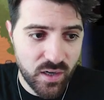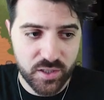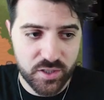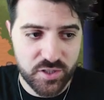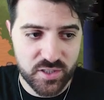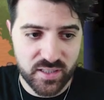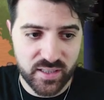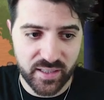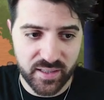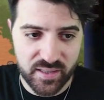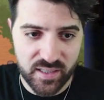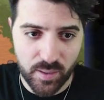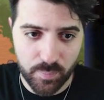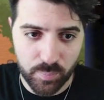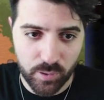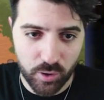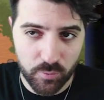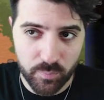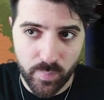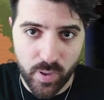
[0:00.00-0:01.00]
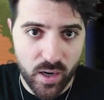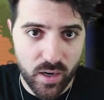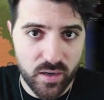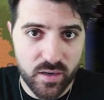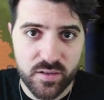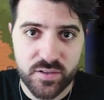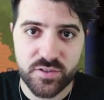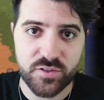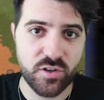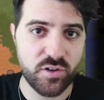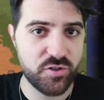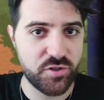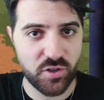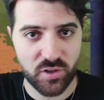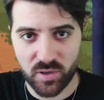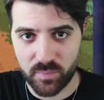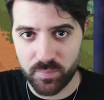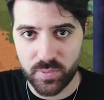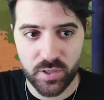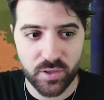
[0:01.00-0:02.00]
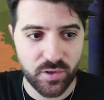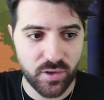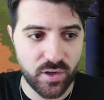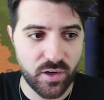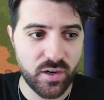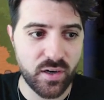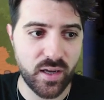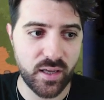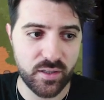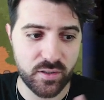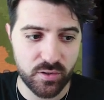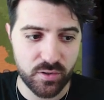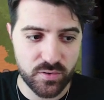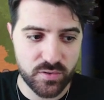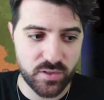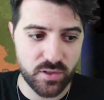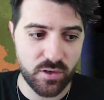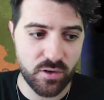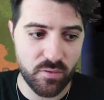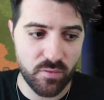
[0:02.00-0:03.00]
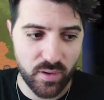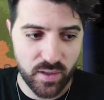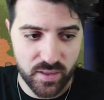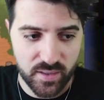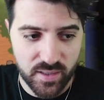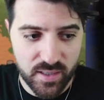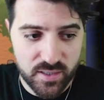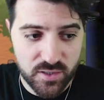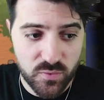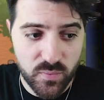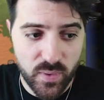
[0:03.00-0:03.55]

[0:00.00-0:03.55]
You can just click the upload button, search your computer, and do so in this